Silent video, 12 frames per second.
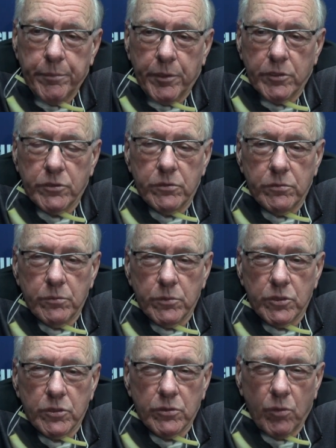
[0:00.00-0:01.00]
but his
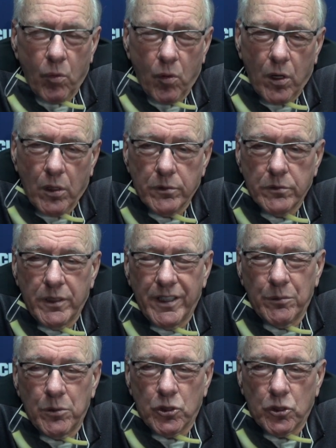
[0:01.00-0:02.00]
was sore.
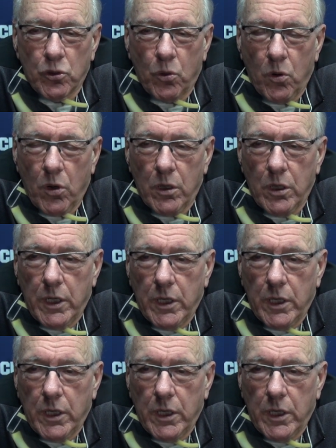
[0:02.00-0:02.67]
Knee was sore.